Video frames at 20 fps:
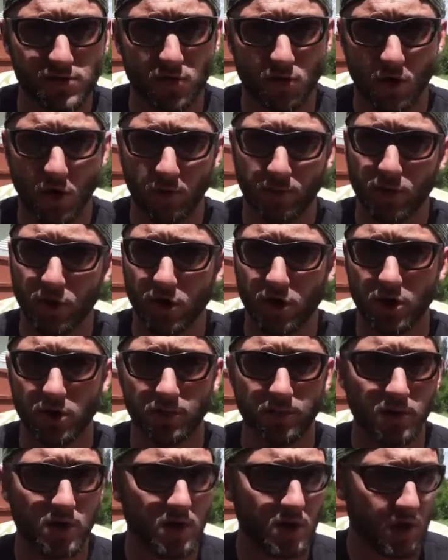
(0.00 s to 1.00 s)
or I'll put
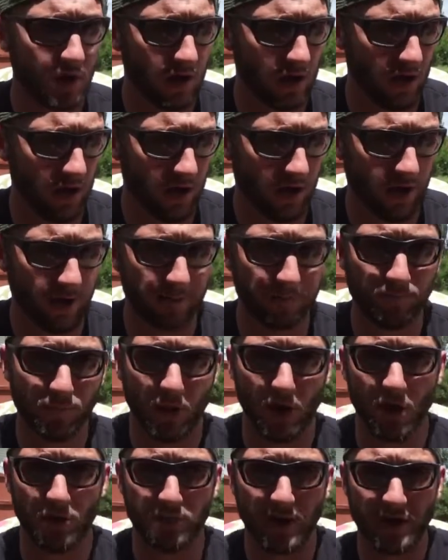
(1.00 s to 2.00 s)
them uh,
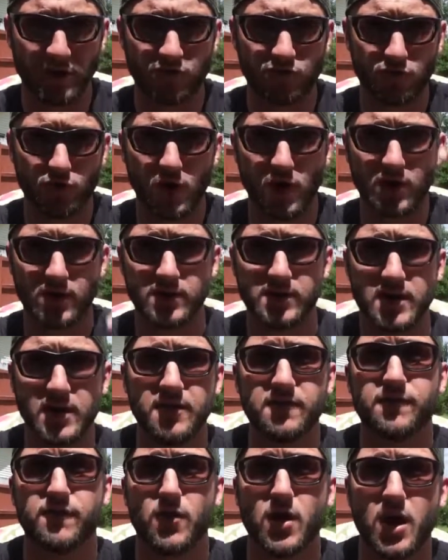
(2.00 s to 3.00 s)
on my truck
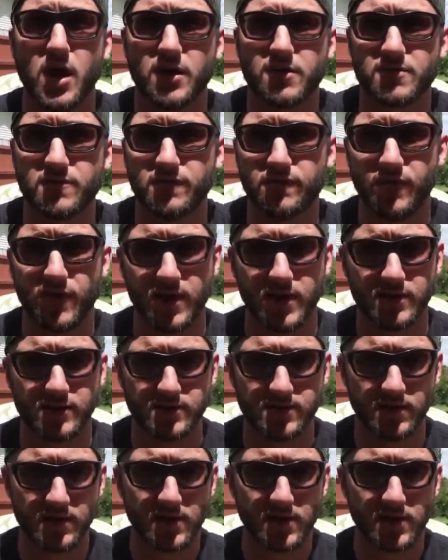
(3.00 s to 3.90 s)
defrost vent,